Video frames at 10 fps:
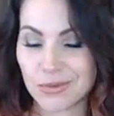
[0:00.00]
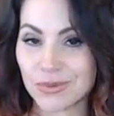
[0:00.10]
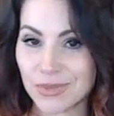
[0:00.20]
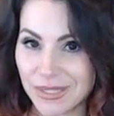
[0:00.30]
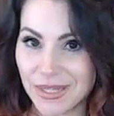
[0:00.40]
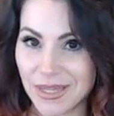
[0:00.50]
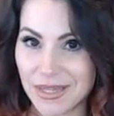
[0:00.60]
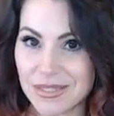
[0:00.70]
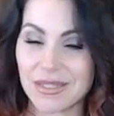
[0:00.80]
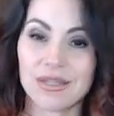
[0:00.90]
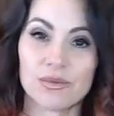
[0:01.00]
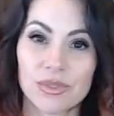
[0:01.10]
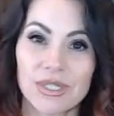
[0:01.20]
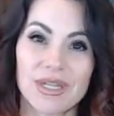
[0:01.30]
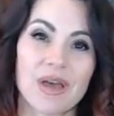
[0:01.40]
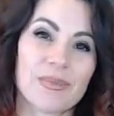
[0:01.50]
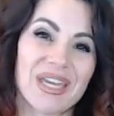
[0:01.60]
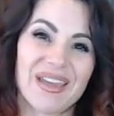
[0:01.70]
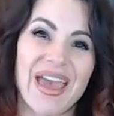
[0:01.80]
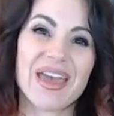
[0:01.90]
Really easy, really
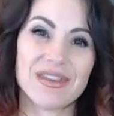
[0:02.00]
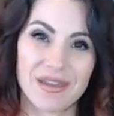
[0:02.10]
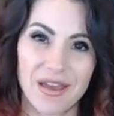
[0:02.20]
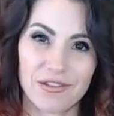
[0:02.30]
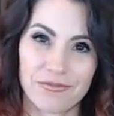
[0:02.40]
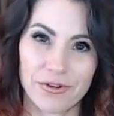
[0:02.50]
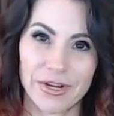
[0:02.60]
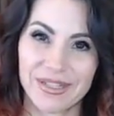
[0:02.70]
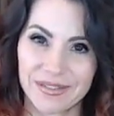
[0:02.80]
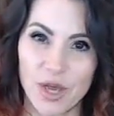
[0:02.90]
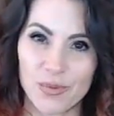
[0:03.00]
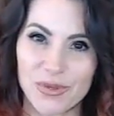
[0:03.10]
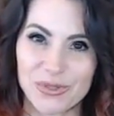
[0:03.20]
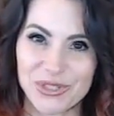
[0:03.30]
yummy, and nut-free. Hope you